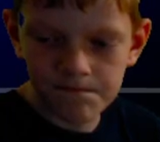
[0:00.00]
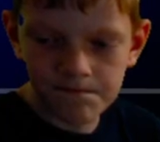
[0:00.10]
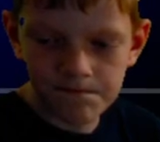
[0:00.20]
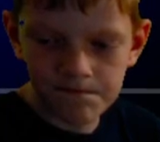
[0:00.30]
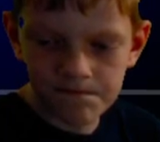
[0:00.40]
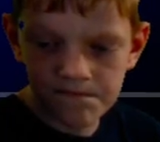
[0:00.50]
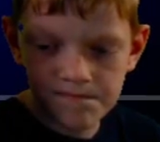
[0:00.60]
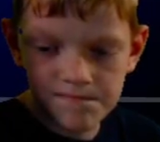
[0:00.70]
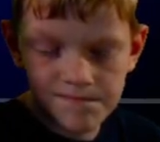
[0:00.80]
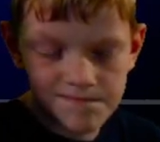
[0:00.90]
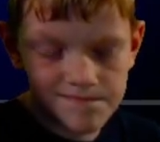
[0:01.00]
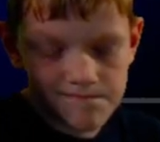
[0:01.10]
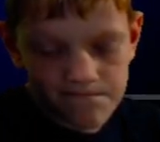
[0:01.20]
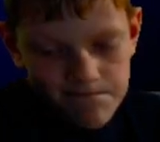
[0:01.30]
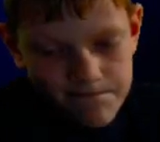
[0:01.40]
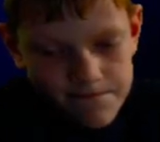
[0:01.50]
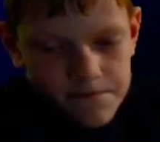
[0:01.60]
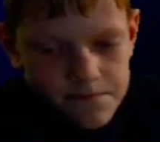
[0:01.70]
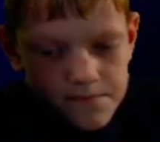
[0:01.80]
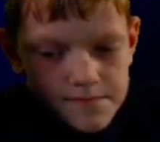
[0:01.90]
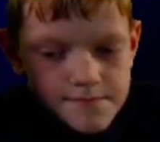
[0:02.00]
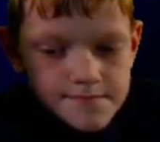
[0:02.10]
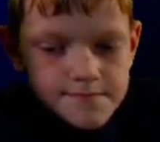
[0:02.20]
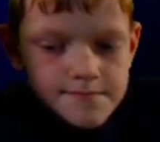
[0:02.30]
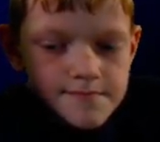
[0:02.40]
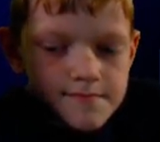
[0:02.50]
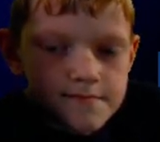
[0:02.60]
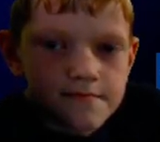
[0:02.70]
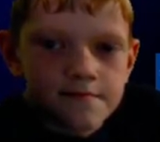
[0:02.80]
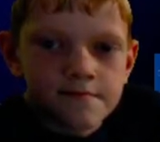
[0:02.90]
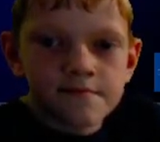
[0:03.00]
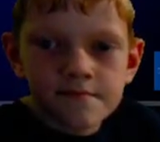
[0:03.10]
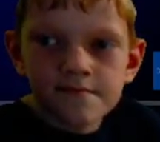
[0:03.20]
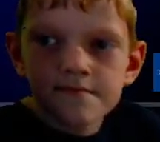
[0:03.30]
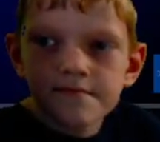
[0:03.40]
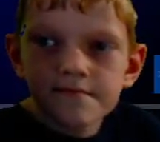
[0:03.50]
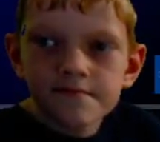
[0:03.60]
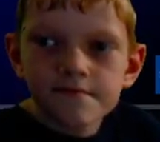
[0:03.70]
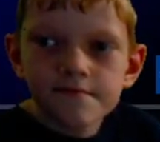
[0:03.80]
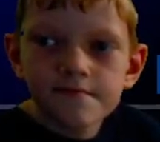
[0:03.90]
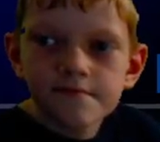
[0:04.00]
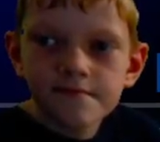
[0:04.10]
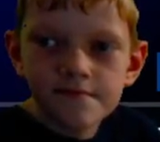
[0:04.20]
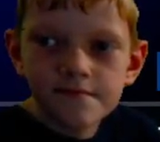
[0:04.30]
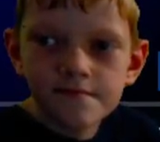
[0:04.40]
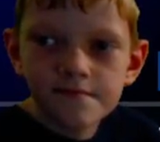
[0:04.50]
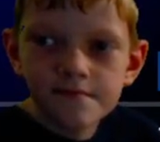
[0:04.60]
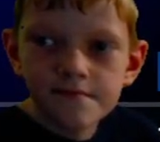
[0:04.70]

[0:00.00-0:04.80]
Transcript: No words are spoken by the person on screen.